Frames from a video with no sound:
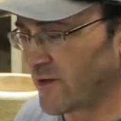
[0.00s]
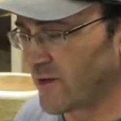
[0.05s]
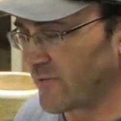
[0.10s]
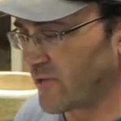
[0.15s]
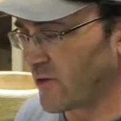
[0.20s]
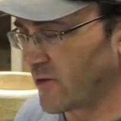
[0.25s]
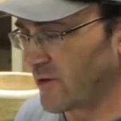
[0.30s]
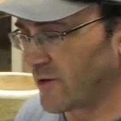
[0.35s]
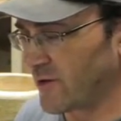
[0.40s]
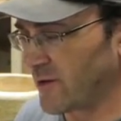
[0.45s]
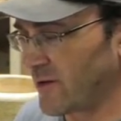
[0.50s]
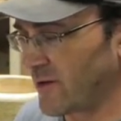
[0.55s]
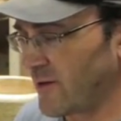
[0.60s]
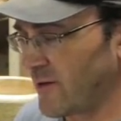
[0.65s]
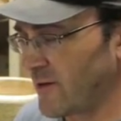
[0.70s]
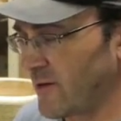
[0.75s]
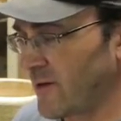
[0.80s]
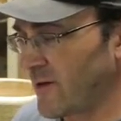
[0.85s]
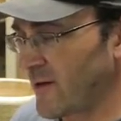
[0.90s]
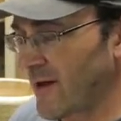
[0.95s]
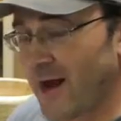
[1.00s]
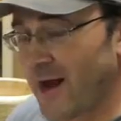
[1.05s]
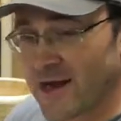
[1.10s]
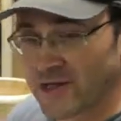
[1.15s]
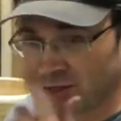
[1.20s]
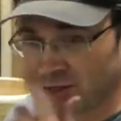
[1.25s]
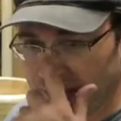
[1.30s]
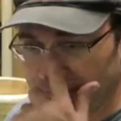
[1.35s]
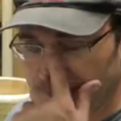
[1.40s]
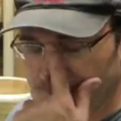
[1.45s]
I've got
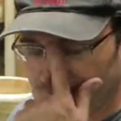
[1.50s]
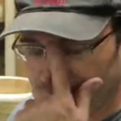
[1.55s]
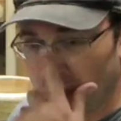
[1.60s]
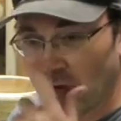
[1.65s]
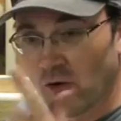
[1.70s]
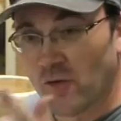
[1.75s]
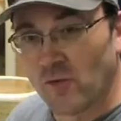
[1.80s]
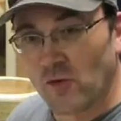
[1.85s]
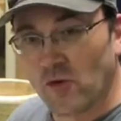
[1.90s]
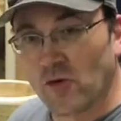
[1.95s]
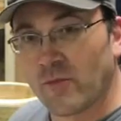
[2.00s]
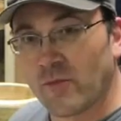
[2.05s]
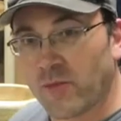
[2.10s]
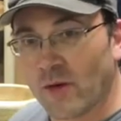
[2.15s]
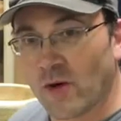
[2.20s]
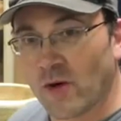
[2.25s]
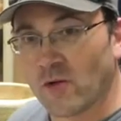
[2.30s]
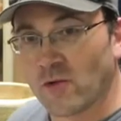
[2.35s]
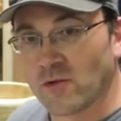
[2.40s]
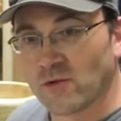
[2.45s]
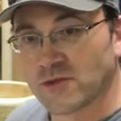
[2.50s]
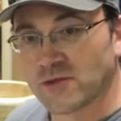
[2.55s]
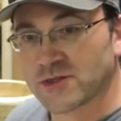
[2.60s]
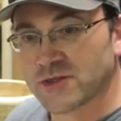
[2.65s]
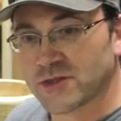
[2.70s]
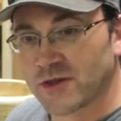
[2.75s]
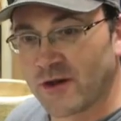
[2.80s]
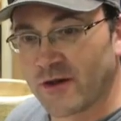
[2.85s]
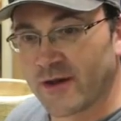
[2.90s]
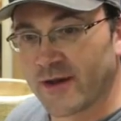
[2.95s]
actually 4 more
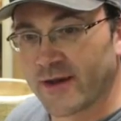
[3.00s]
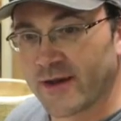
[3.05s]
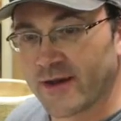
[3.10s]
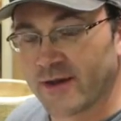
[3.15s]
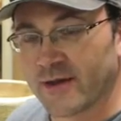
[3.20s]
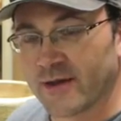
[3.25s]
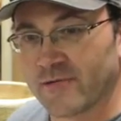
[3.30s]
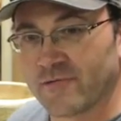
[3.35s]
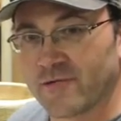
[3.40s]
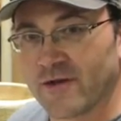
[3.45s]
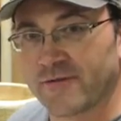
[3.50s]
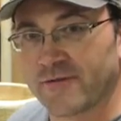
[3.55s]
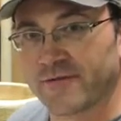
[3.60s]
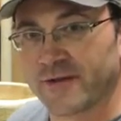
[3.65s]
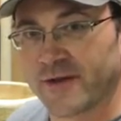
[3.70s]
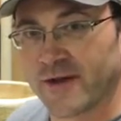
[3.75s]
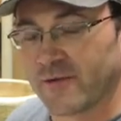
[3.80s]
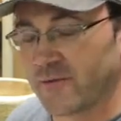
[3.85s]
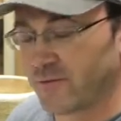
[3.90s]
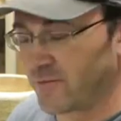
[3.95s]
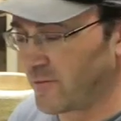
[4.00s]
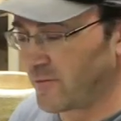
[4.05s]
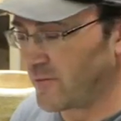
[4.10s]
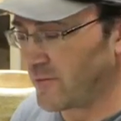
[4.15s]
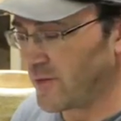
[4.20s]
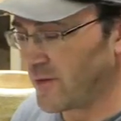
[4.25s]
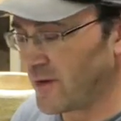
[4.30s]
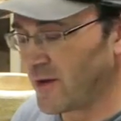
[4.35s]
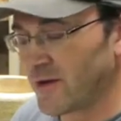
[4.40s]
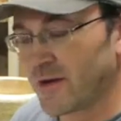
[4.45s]
bowls that I roughed out
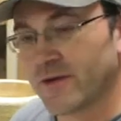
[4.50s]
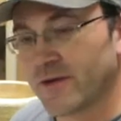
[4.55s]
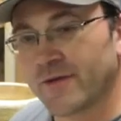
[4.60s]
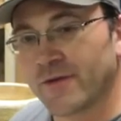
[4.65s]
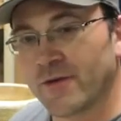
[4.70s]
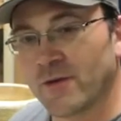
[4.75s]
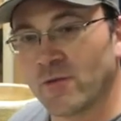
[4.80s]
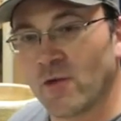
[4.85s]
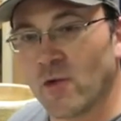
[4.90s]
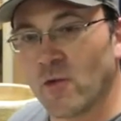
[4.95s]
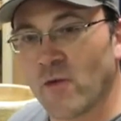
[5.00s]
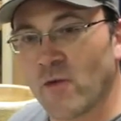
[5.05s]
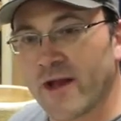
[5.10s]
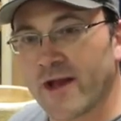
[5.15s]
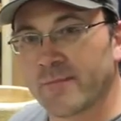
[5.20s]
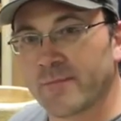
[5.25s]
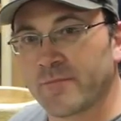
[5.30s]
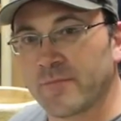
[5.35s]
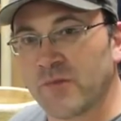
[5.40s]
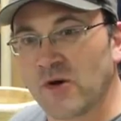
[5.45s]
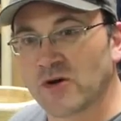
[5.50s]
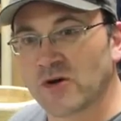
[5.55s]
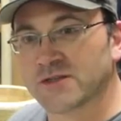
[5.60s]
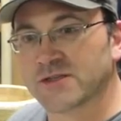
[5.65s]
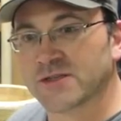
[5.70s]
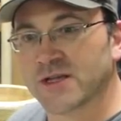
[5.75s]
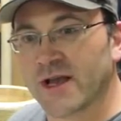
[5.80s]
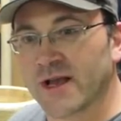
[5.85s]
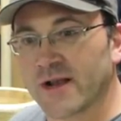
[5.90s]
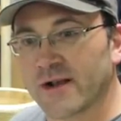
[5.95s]
that were wet:
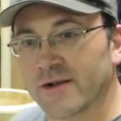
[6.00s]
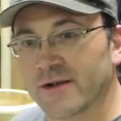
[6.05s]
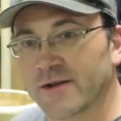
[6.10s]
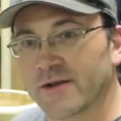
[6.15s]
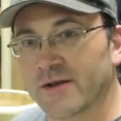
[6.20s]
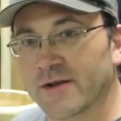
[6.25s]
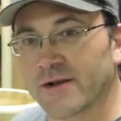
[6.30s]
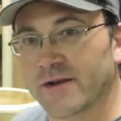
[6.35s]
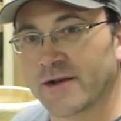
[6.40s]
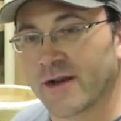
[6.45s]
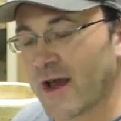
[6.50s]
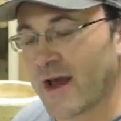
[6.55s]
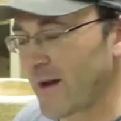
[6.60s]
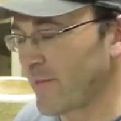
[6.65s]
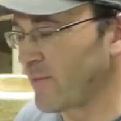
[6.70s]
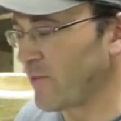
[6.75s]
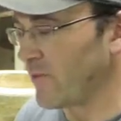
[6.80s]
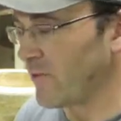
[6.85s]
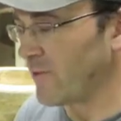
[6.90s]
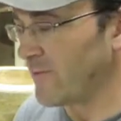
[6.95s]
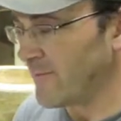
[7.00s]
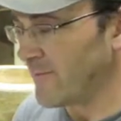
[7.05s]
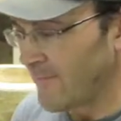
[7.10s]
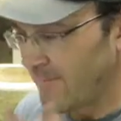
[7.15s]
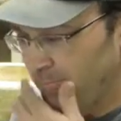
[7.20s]
box elder and apple.